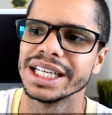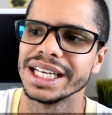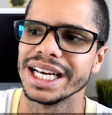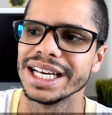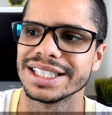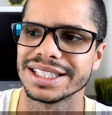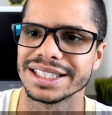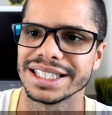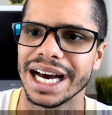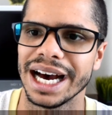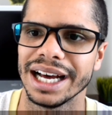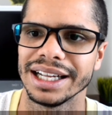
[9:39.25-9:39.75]

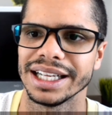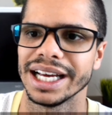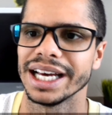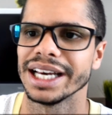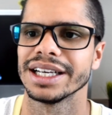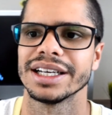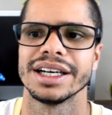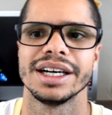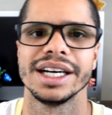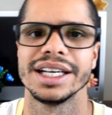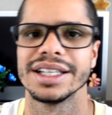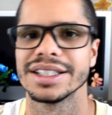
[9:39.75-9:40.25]
It's not
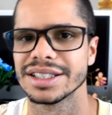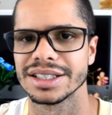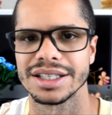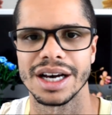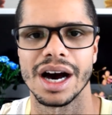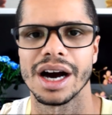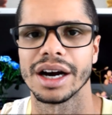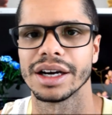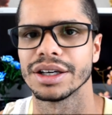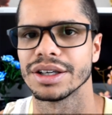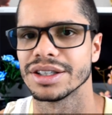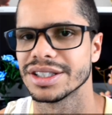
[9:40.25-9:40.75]
like uh, in
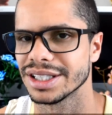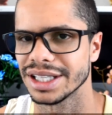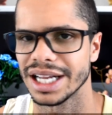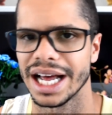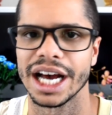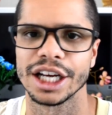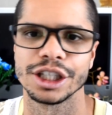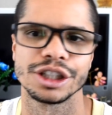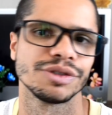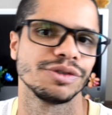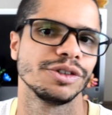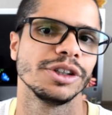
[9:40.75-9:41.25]
soccer
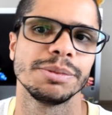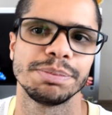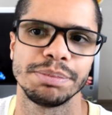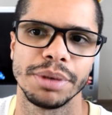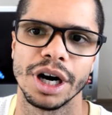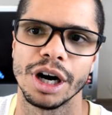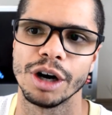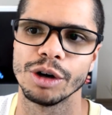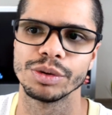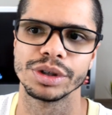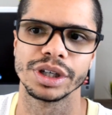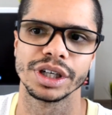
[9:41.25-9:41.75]
slash
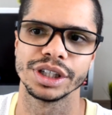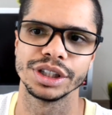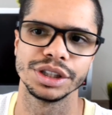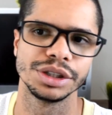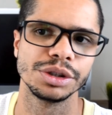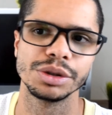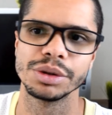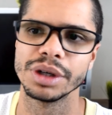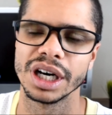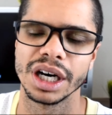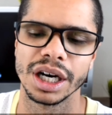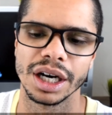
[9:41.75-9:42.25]
football where
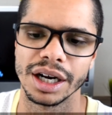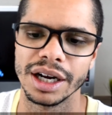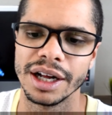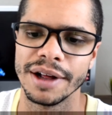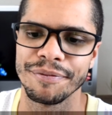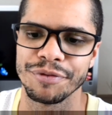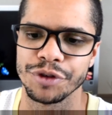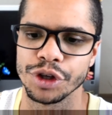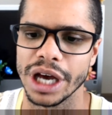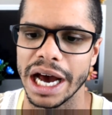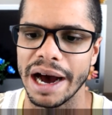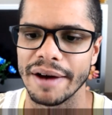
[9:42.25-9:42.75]
you, uh,
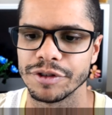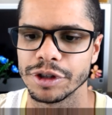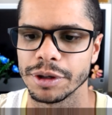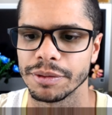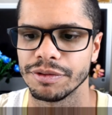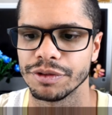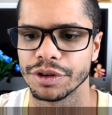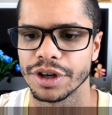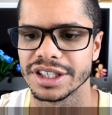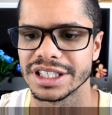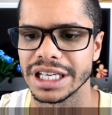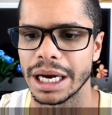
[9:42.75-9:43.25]
you have to,
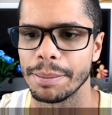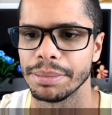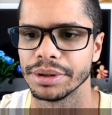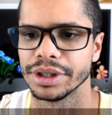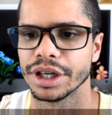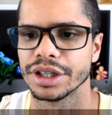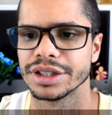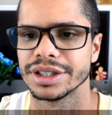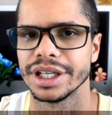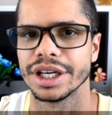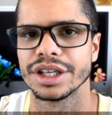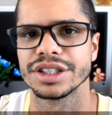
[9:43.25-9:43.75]
for example,
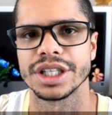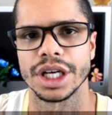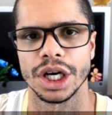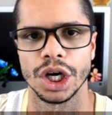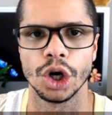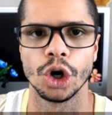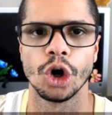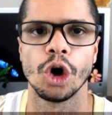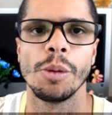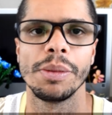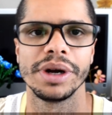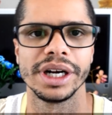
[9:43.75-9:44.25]
there, there's a
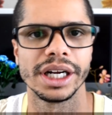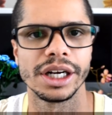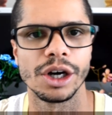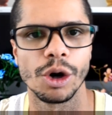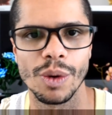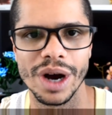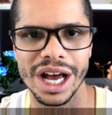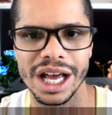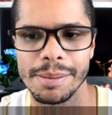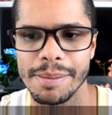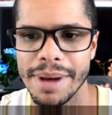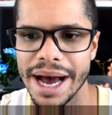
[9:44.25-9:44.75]
home and an
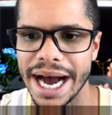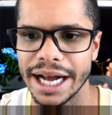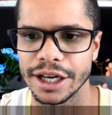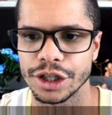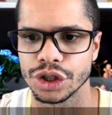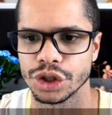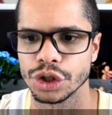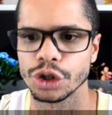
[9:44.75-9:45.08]
away match.